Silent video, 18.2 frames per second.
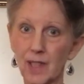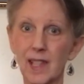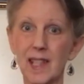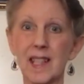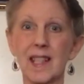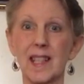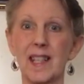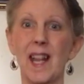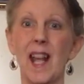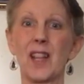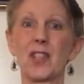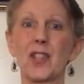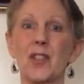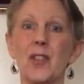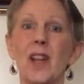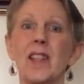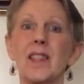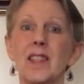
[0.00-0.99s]
is the next
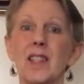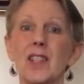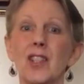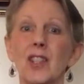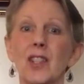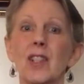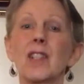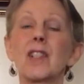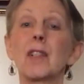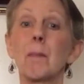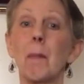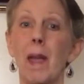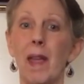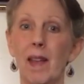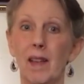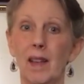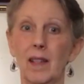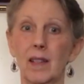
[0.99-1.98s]
transition to
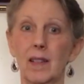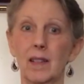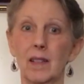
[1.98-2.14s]
make.